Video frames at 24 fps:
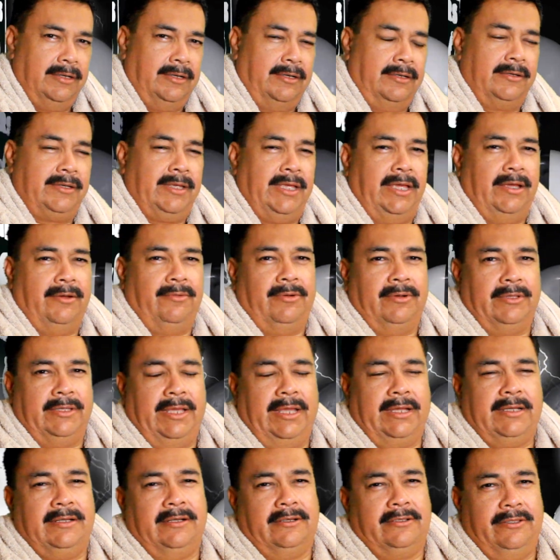Okay, well
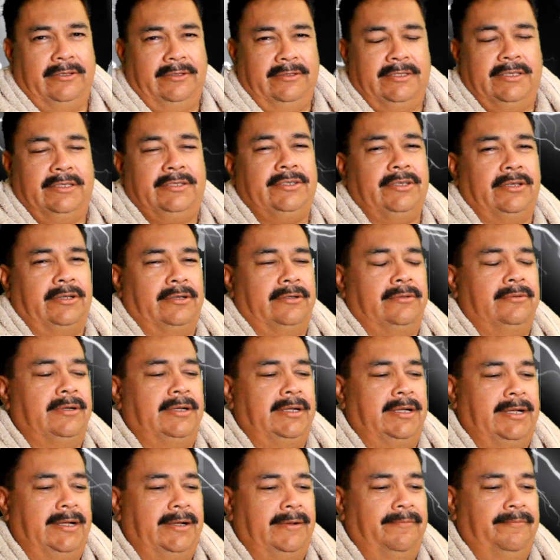that concludes the show.
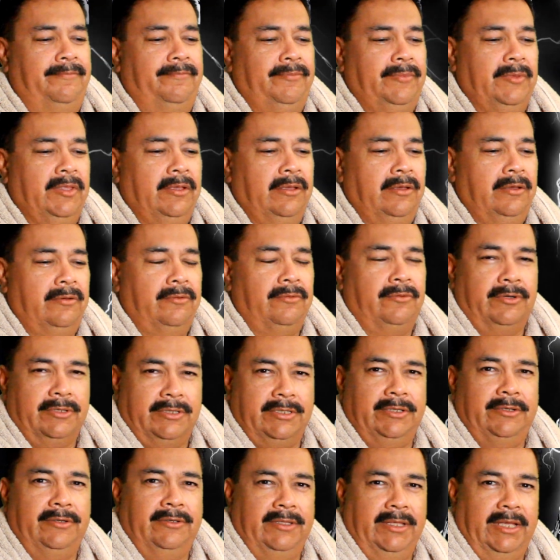We'll
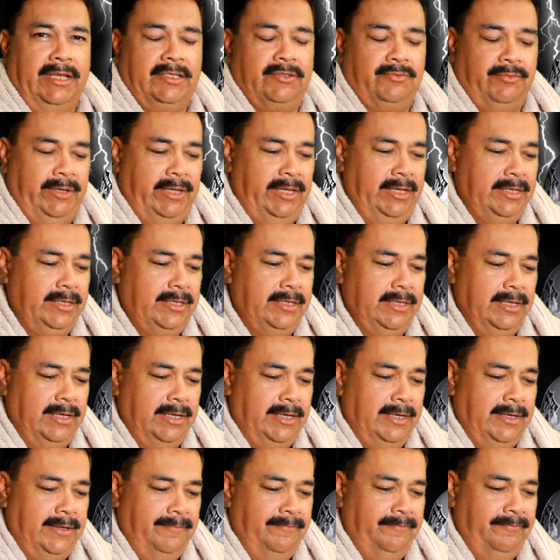see you next week.
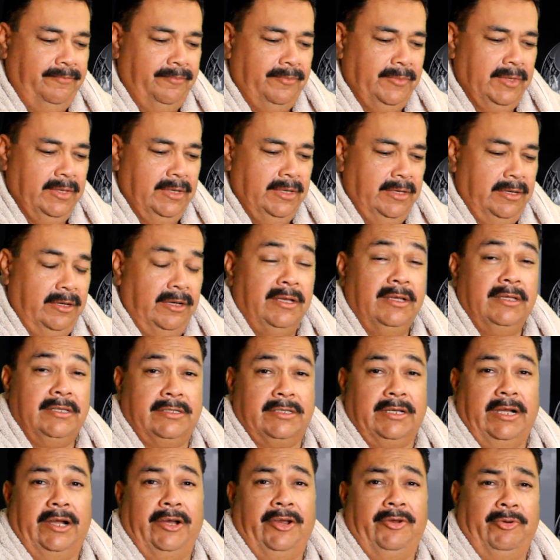
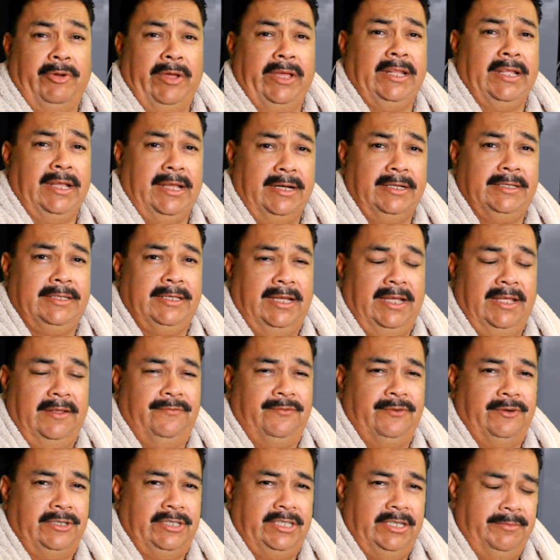Sorry, ran out of time
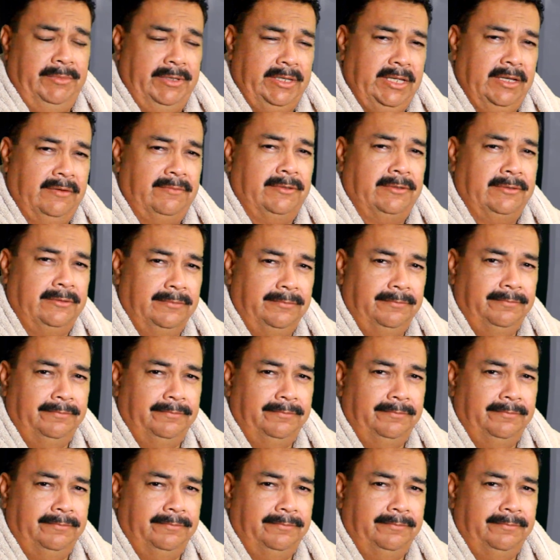for Jimmy Kimmel.